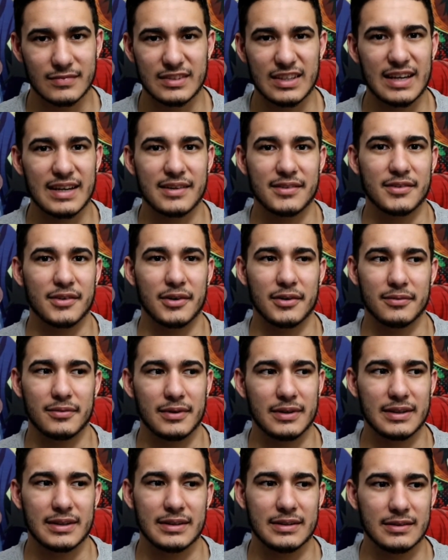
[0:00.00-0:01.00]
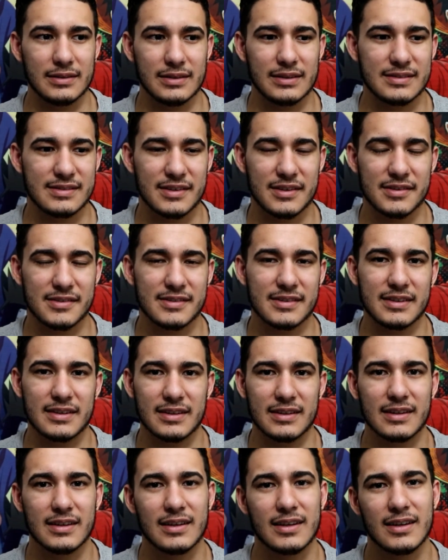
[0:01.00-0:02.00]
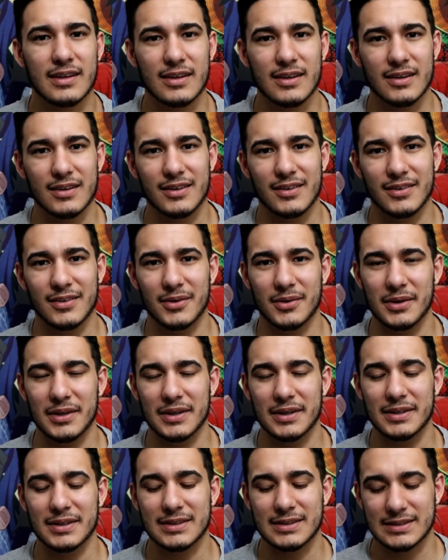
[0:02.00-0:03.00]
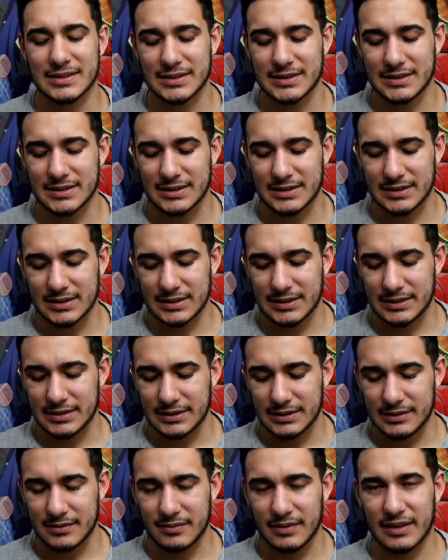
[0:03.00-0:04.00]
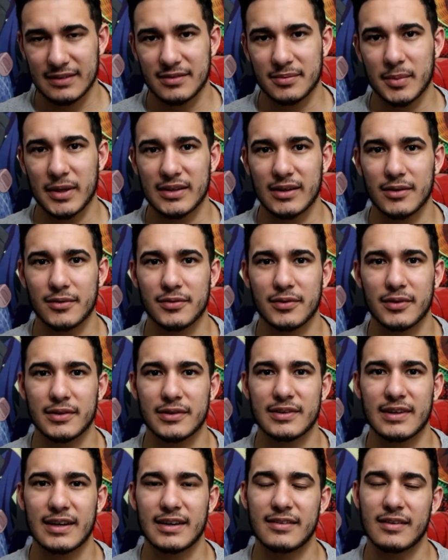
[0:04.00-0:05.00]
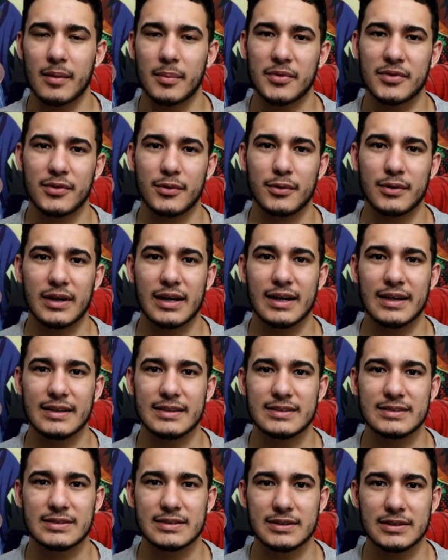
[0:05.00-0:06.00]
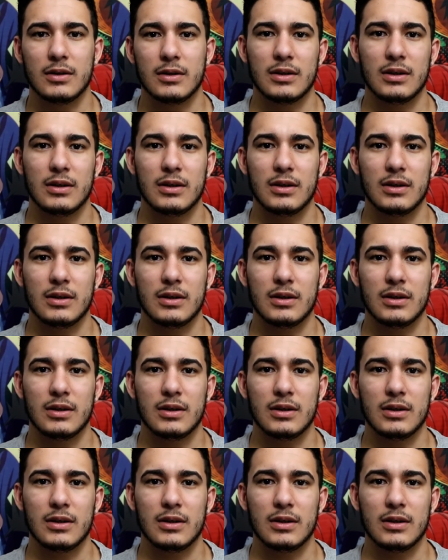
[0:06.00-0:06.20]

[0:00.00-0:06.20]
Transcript: Titans are fucking disgusting. So yeah, that's my thoughts for today's episode, guys.